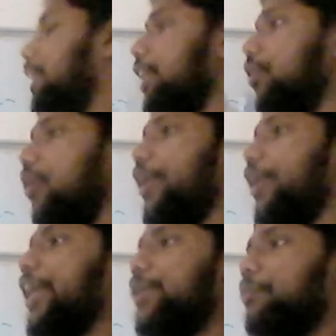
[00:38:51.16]
in
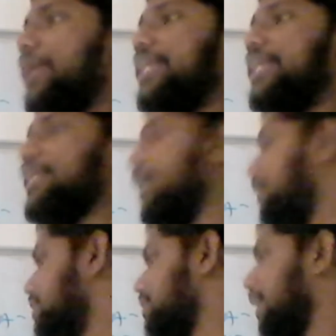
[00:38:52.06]
order to
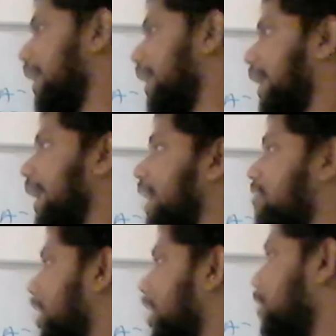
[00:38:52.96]
maintain this
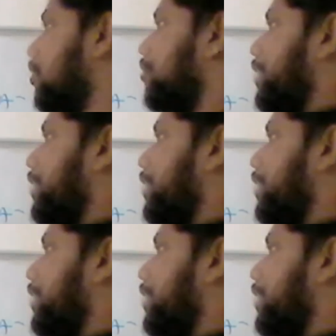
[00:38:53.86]
Ka value of